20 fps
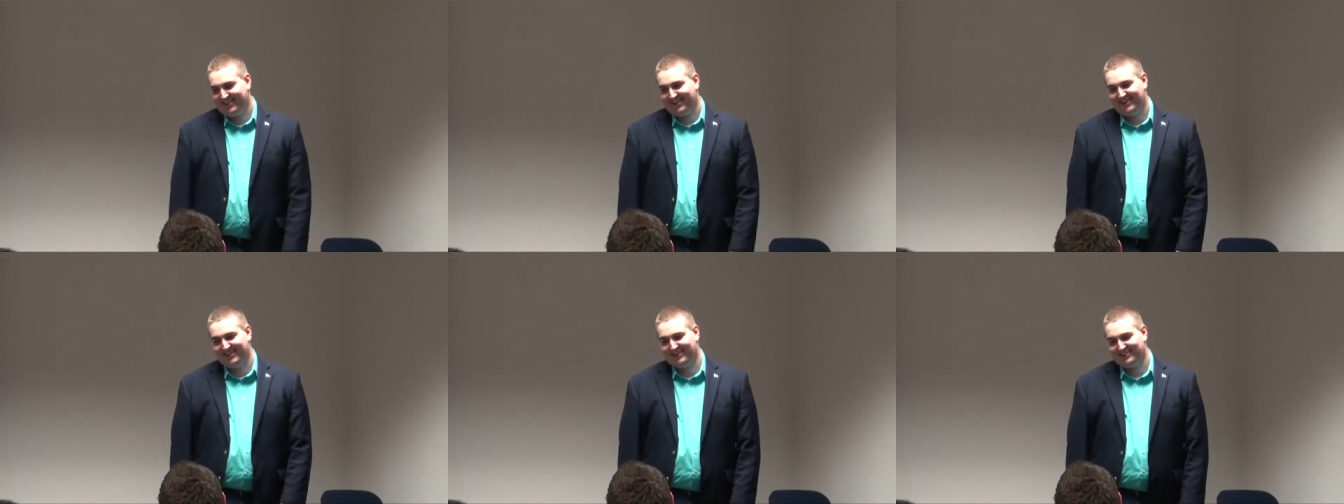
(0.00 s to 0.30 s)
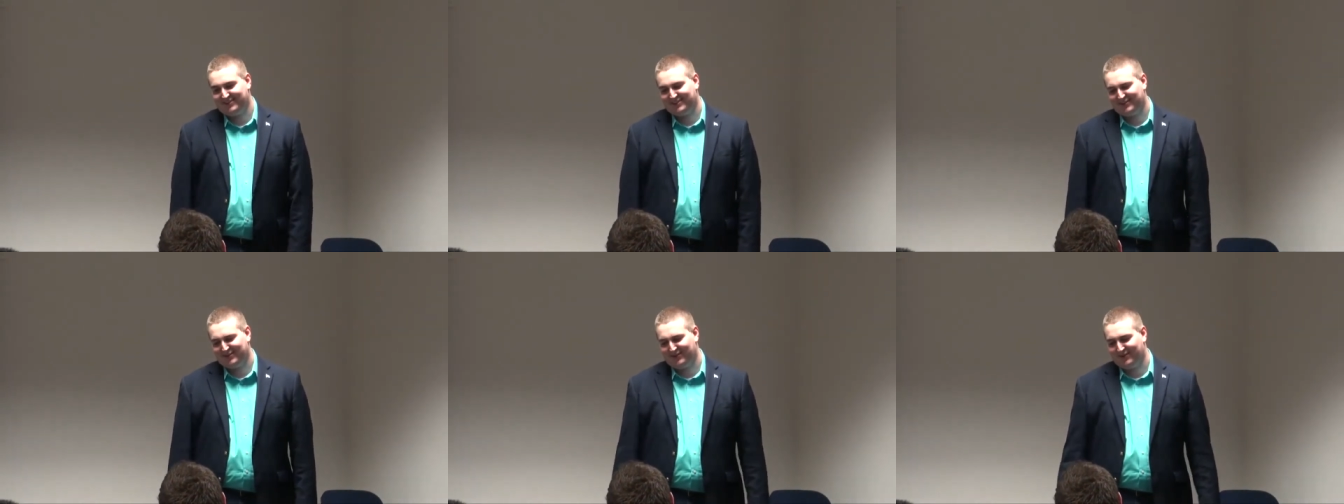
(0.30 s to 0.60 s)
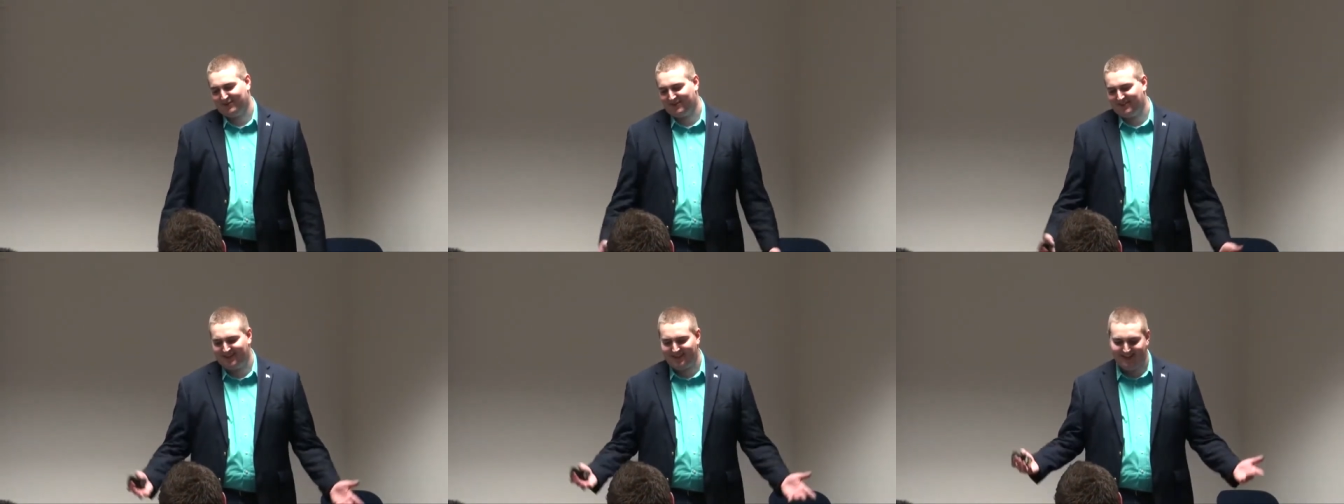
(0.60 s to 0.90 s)
Uh,
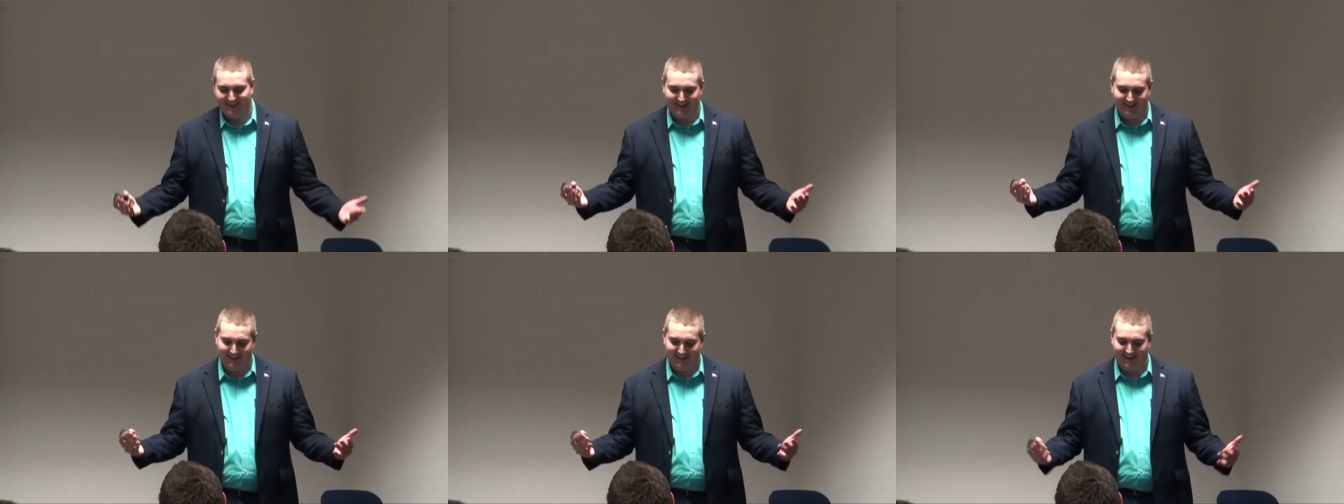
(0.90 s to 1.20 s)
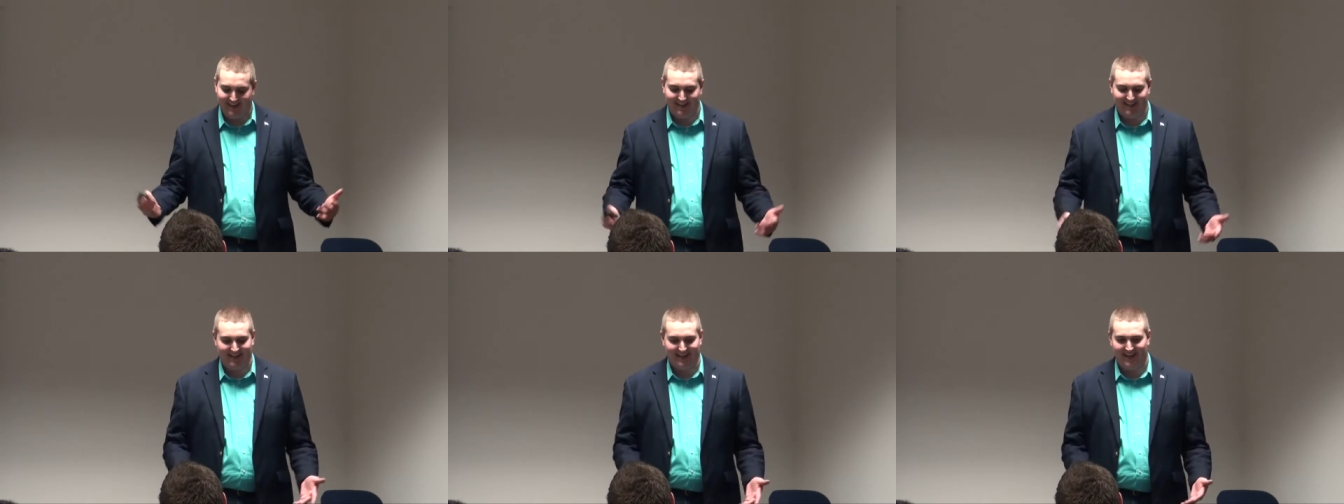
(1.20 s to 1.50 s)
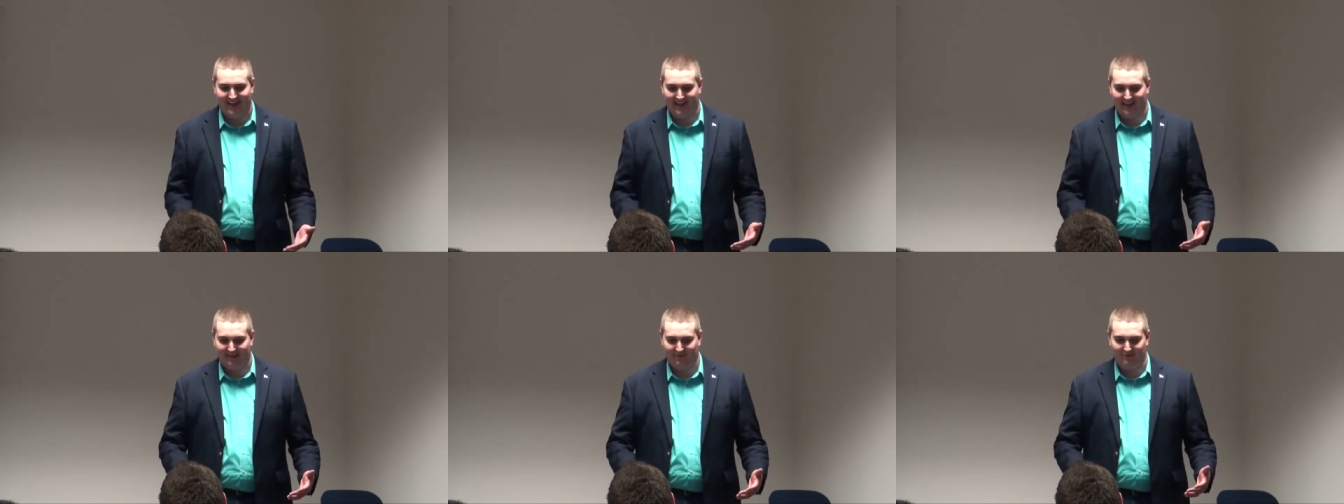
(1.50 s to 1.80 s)
so I didn't
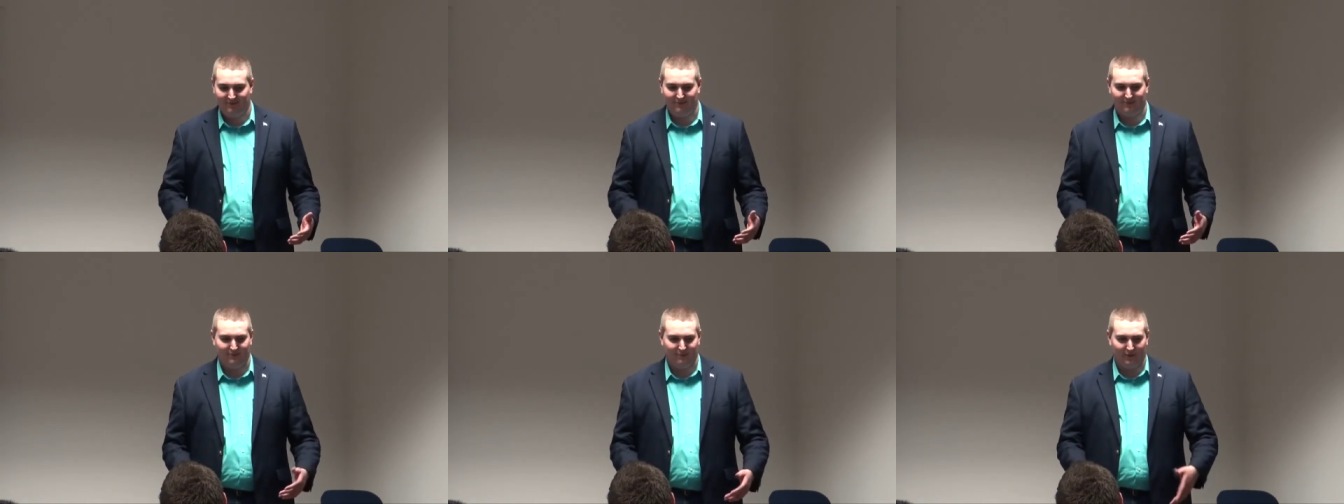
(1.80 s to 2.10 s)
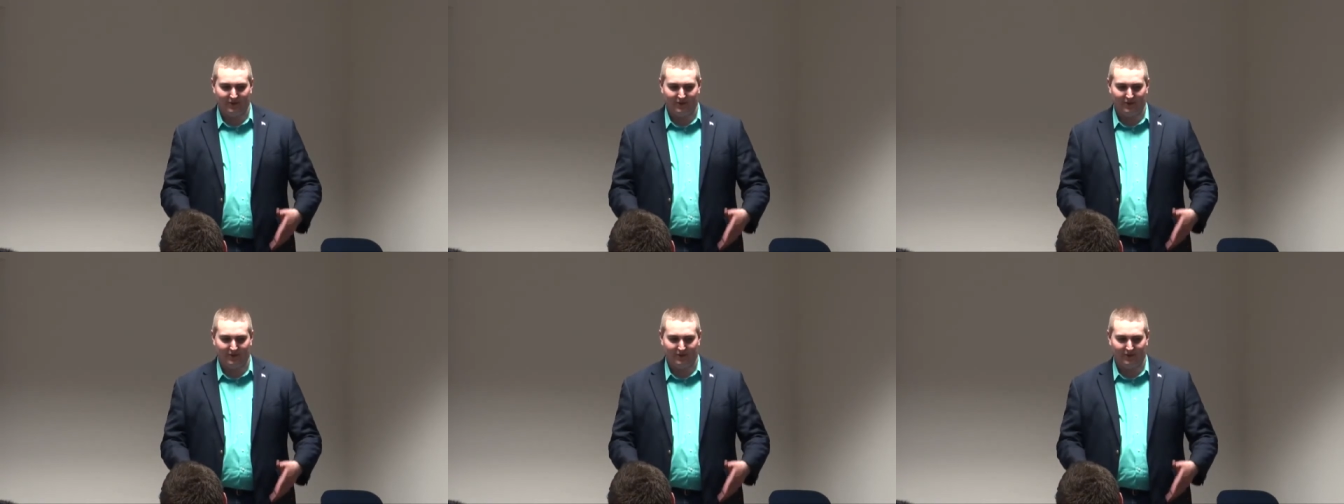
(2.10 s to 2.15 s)
have